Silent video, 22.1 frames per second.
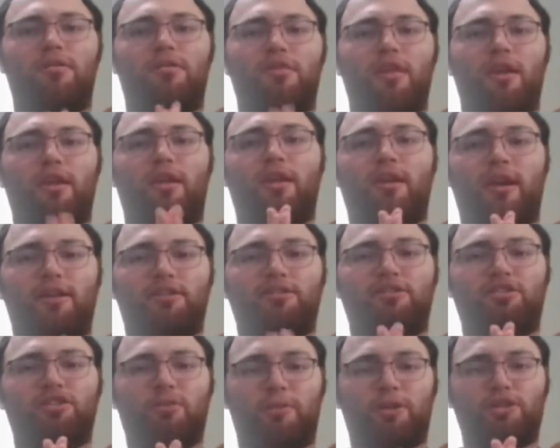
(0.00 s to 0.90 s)
Thank you
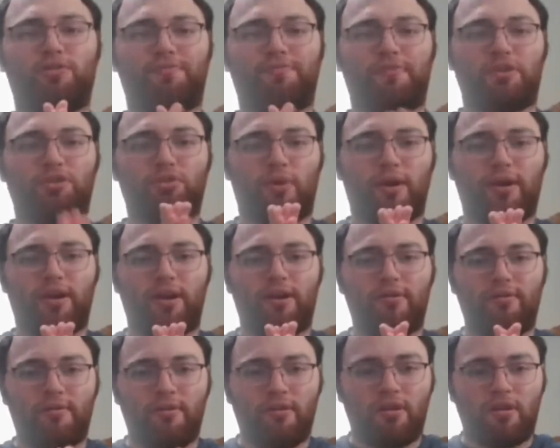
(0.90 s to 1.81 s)
guys so much for
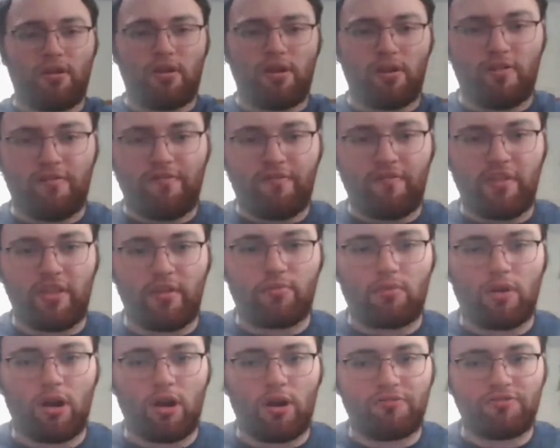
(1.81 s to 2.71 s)
joining for the
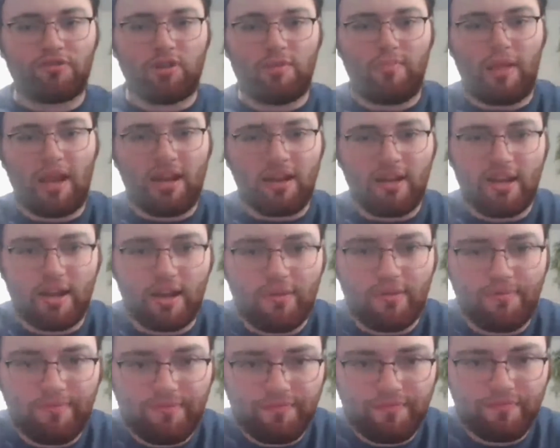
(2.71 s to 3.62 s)
Raw after
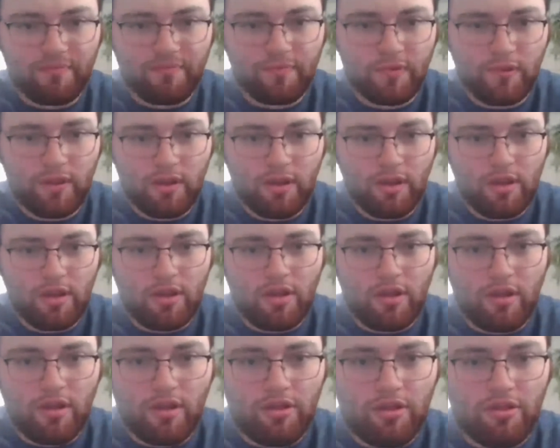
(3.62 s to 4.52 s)
Mania
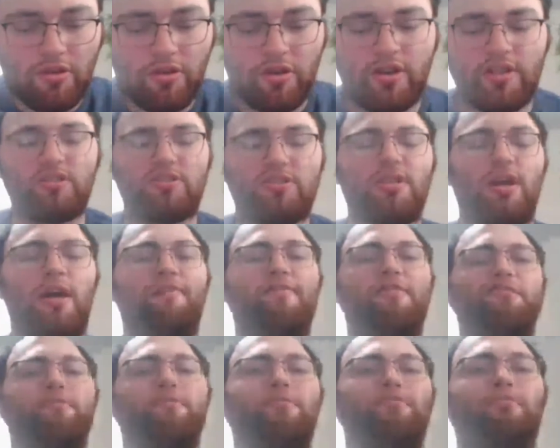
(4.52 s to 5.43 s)

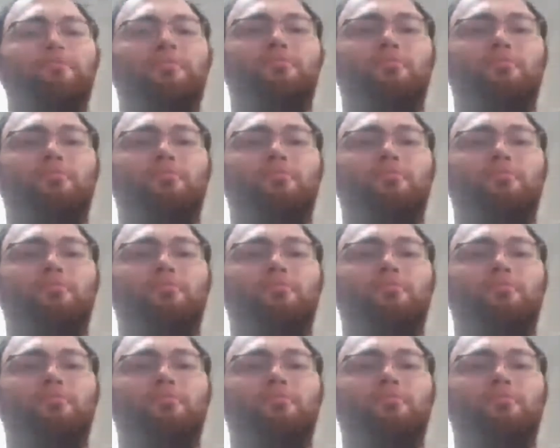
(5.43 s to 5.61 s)
37